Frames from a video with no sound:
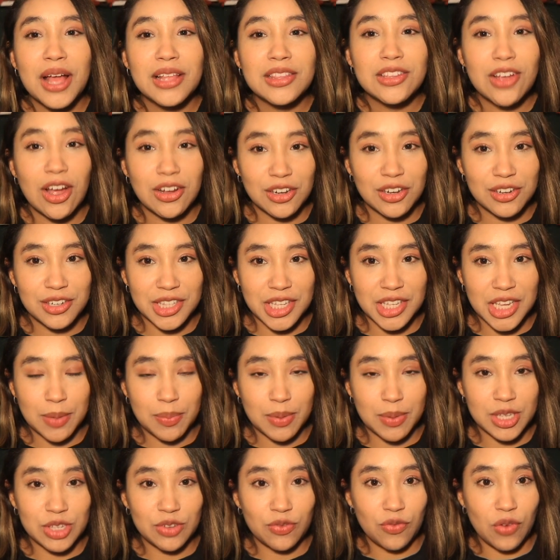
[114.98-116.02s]
Dr.
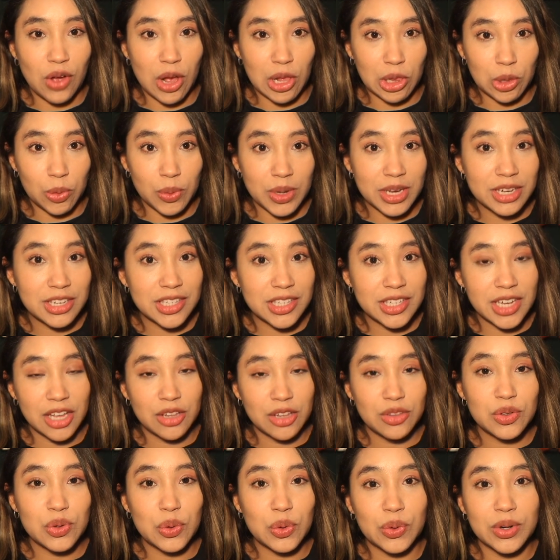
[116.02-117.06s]
Sleep is following
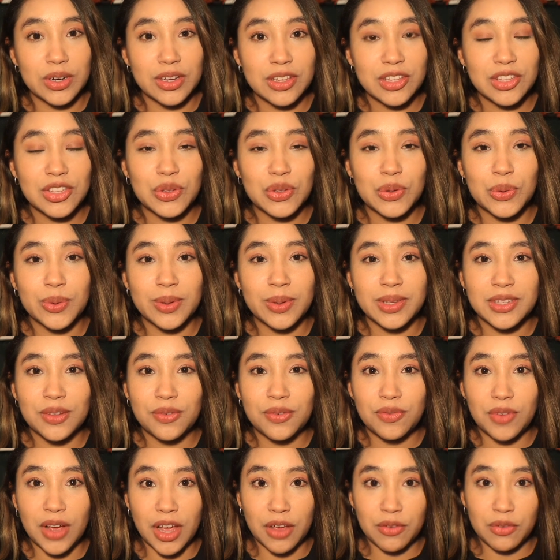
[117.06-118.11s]
Dan Torrance, who is a
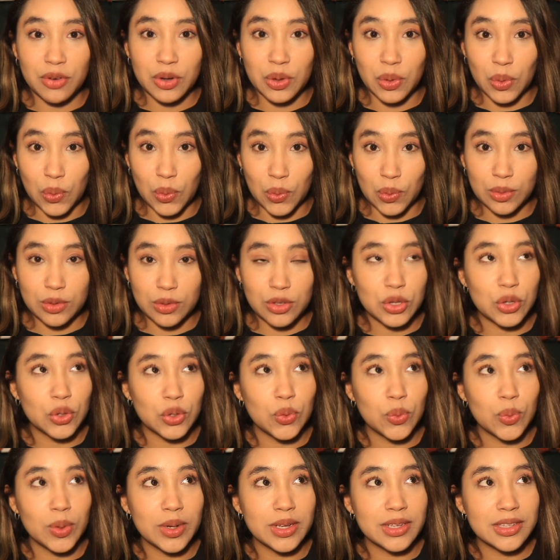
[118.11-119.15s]
5-year-old
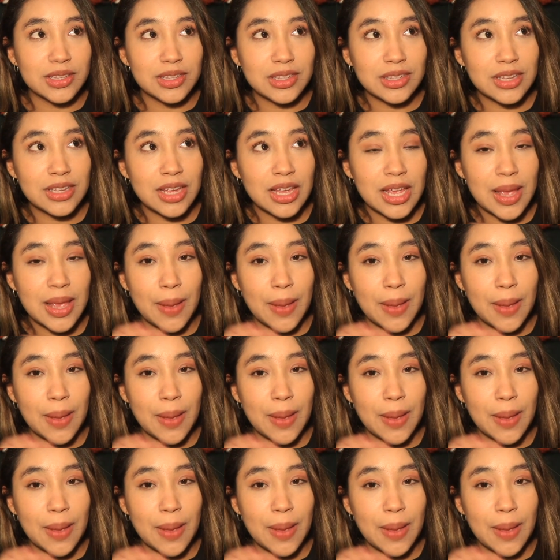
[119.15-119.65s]
who was